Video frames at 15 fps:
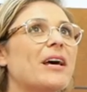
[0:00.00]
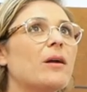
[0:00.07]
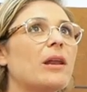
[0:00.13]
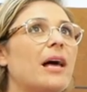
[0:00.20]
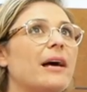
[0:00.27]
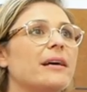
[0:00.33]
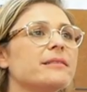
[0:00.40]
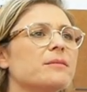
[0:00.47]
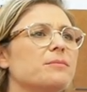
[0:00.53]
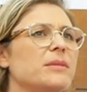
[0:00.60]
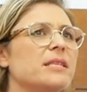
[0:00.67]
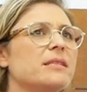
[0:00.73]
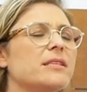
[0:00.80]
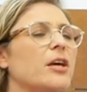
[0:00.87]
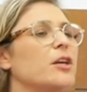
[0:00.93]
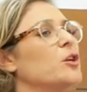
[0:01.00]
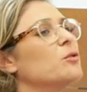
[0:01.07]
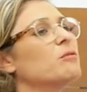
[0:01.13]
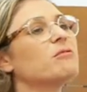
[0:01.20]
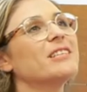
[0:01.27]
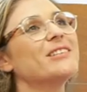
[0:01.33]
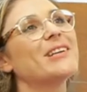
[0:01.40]
they'll ask, Miss, are you
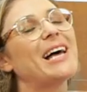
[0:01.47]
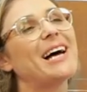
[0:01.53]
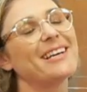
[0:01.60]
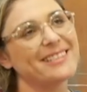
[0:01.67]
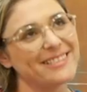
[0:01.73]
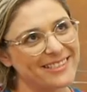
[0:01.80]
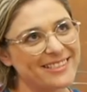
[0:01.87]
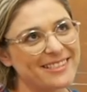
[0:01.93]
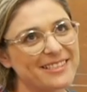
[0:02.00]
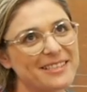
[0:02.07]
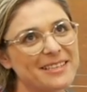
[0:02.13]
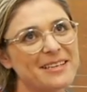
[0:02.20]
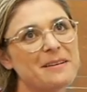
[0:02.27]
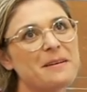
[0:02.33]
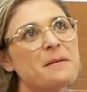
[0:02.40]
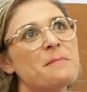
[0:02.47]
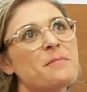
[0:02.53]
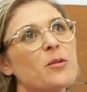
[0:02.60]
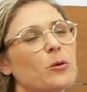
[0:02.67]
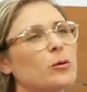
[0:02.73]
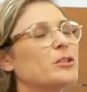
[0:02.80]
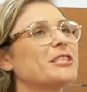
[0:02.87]
a real artist
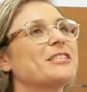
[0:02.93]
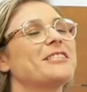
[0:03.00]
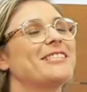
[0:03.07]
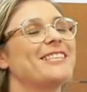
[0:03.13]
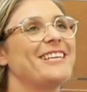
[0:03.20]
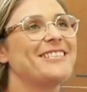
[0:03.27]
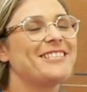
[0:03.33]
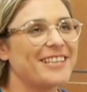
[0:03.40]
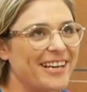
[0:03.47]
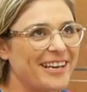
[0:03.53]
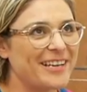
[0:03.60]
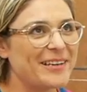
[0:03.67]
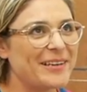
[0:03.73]
or just a teacher?